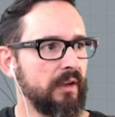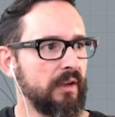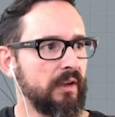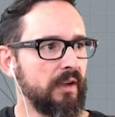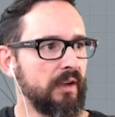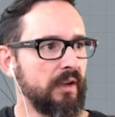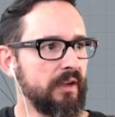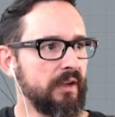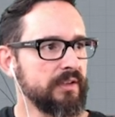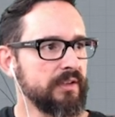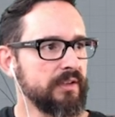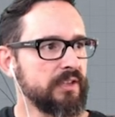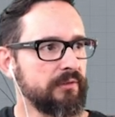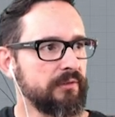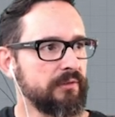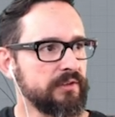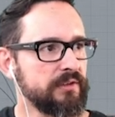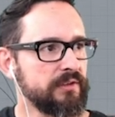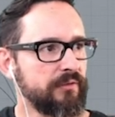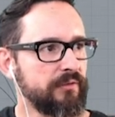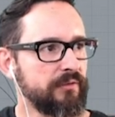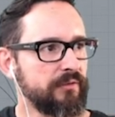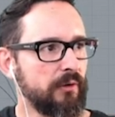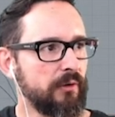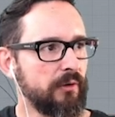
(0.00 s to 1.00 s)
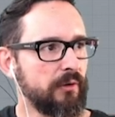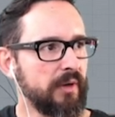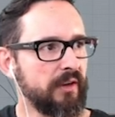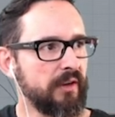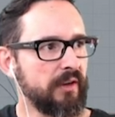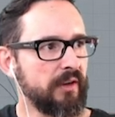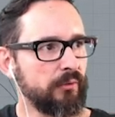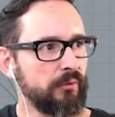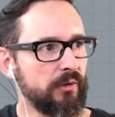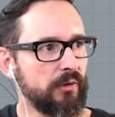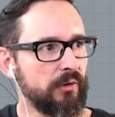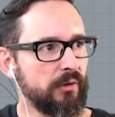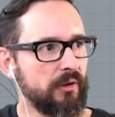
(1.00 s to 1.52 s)
surface from a
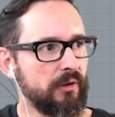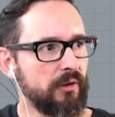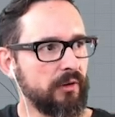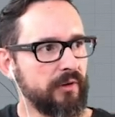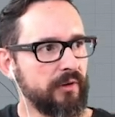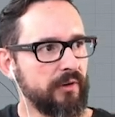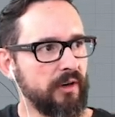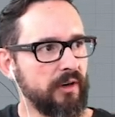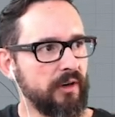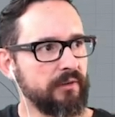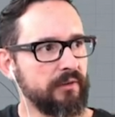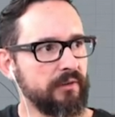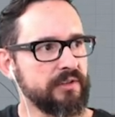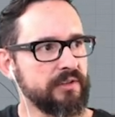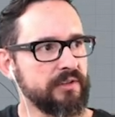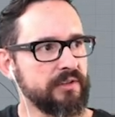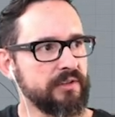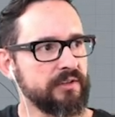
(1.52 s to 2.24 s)
network of curves.